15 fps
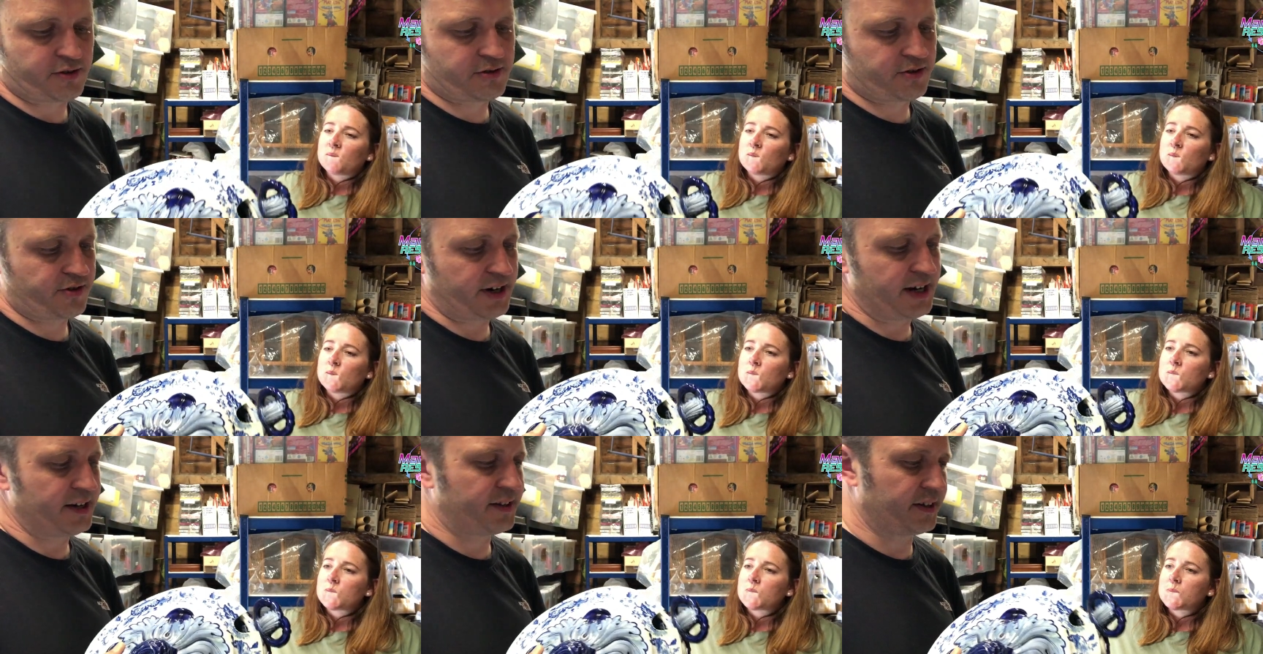
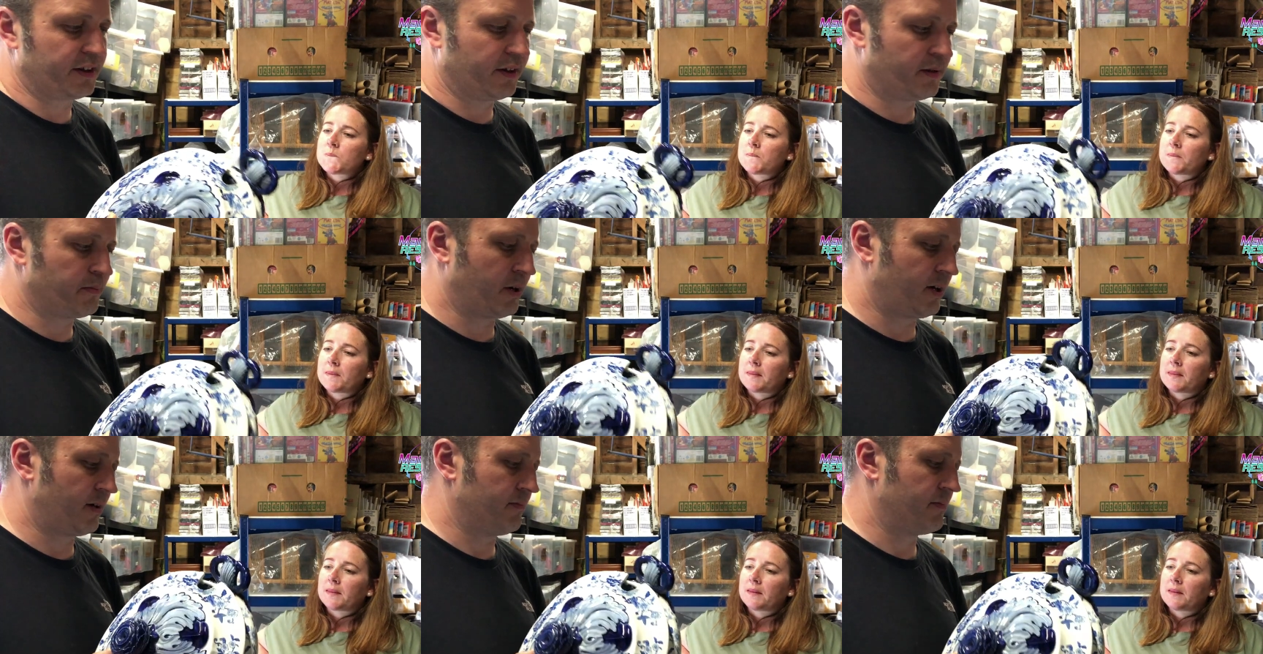Speaker 1: crazing on the
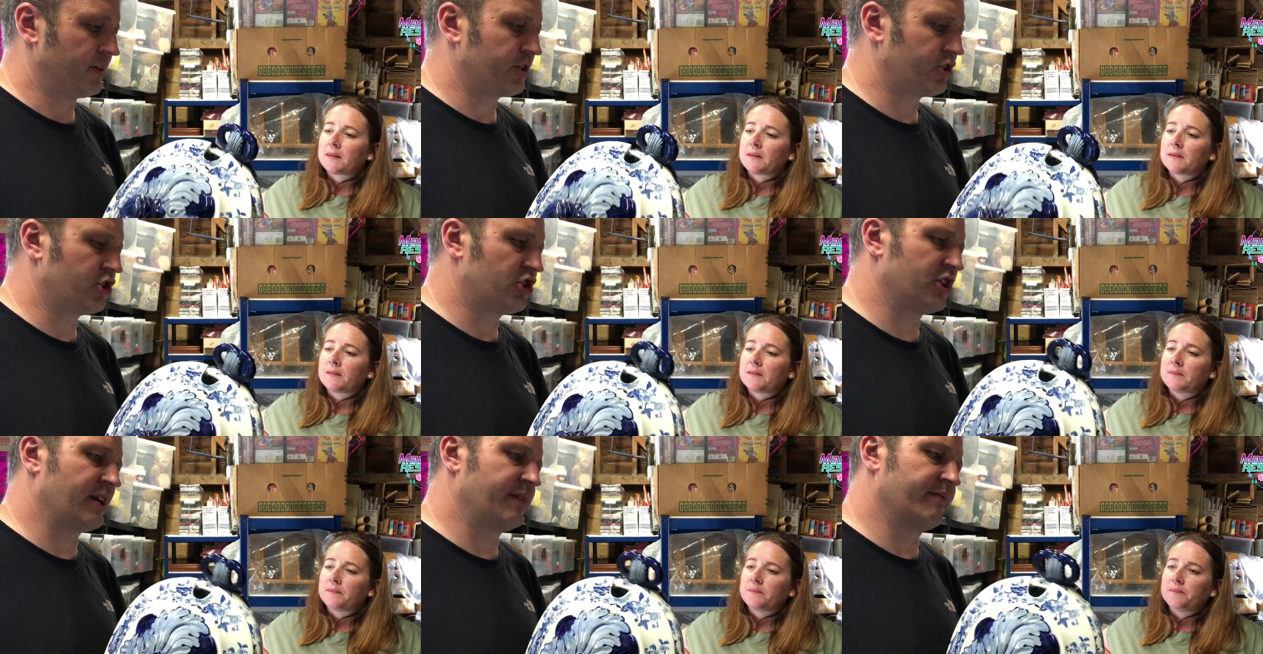bottom, but
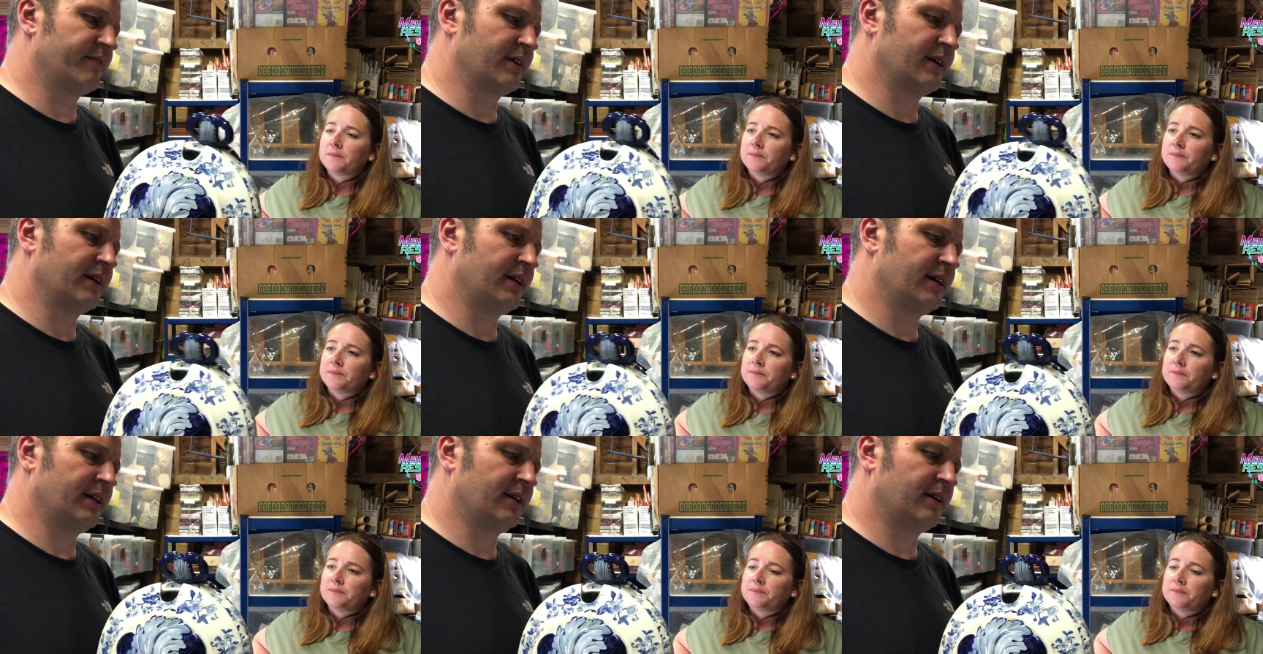
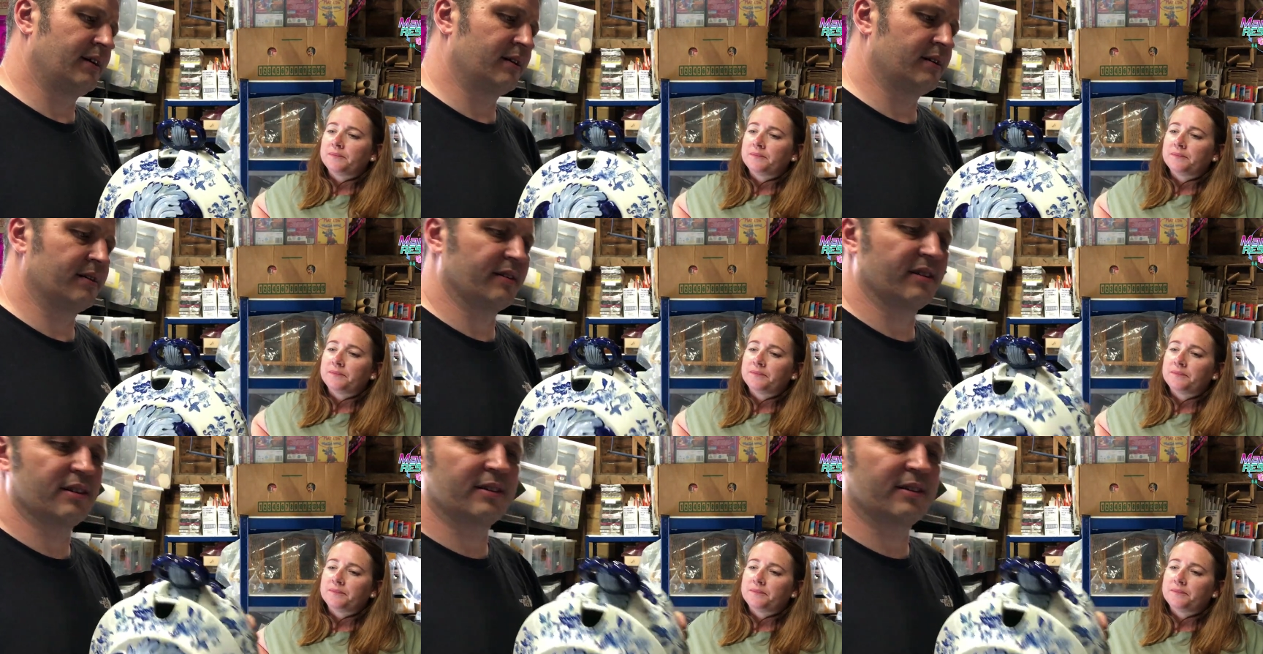generally uh, there's a